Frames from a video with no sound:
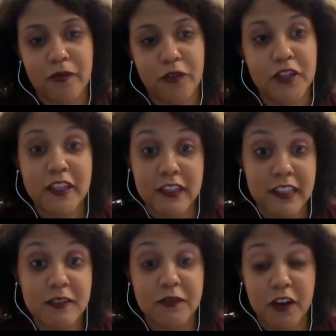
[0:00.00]
looking at the
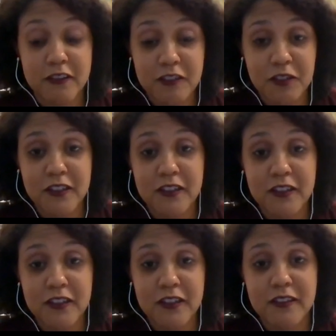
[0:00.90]
needs of our
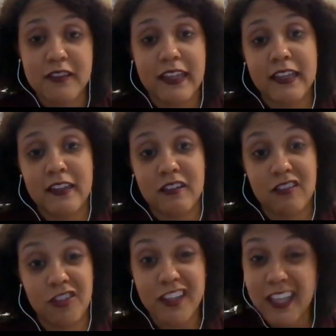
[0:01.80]
students and
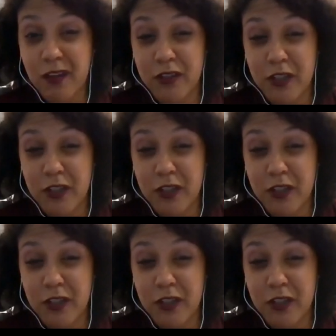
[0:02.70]
looking at,